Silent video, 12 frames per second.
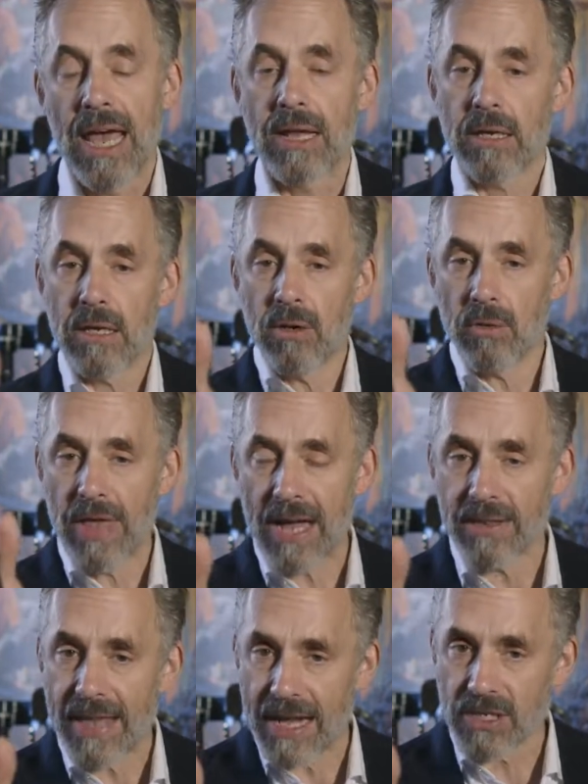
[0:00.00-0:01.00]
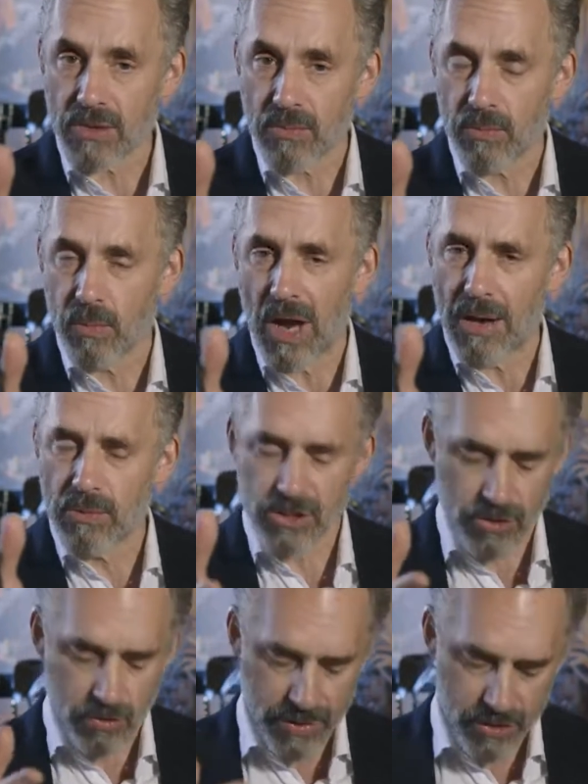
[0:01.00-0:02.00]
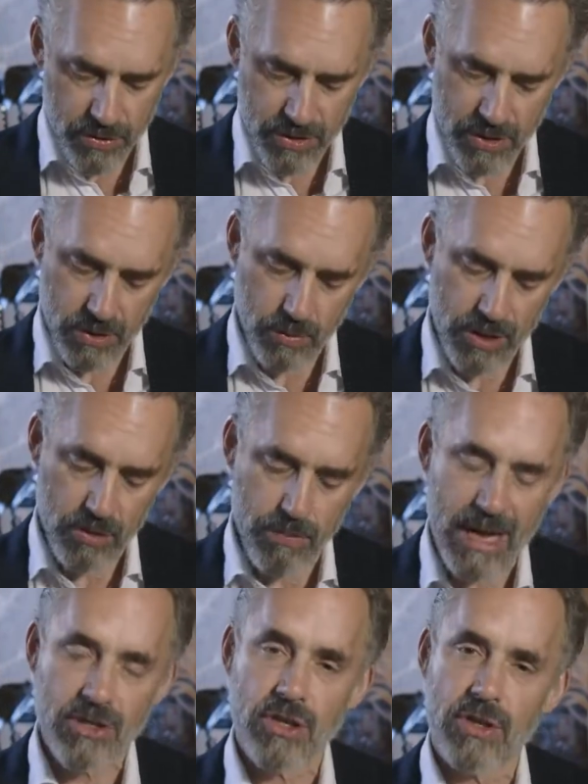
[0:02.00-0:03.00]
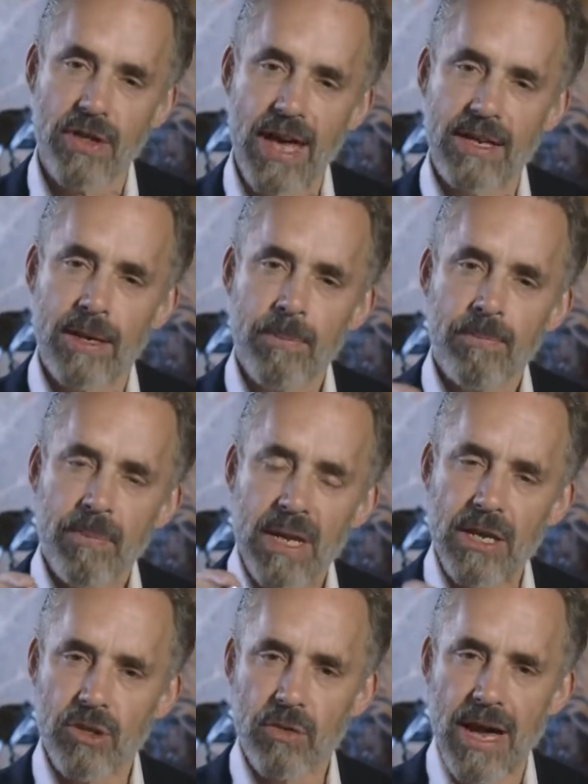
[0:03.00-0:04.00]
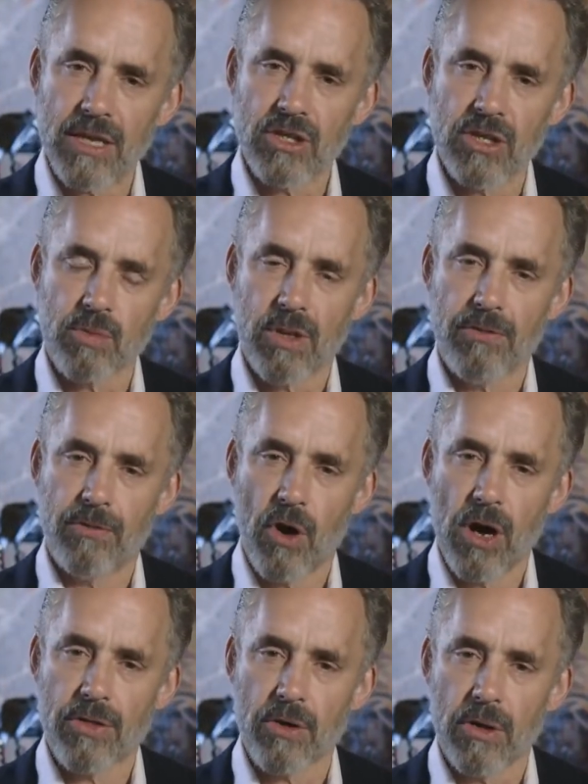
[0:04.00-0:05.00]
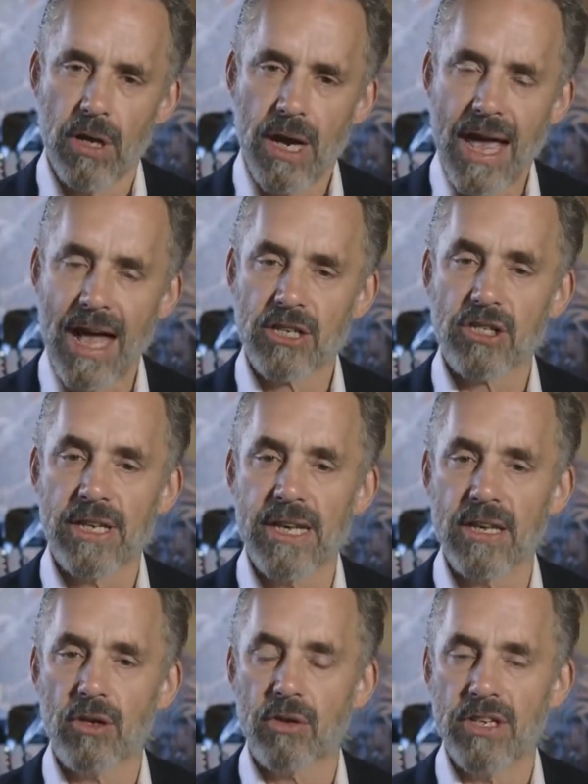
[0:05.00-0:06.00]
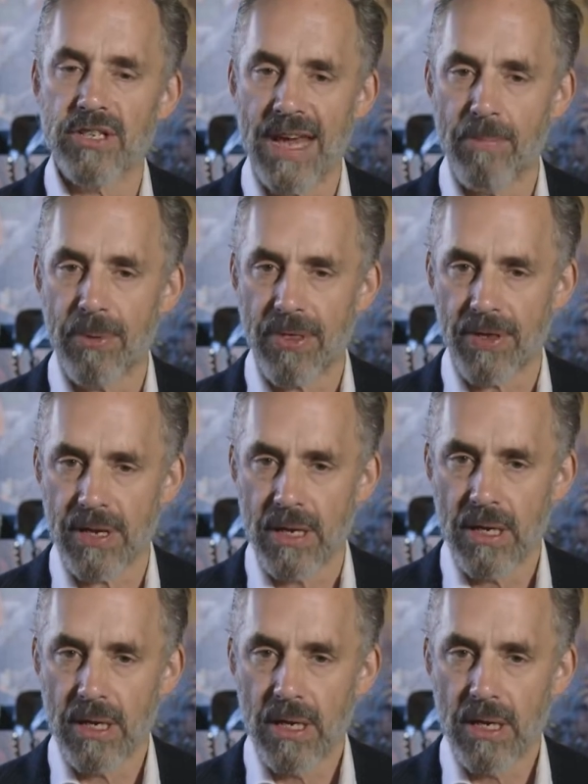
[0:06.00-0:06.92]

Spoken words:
And that's why I was so interested when you mentioned that interactions with father actually increase empathy.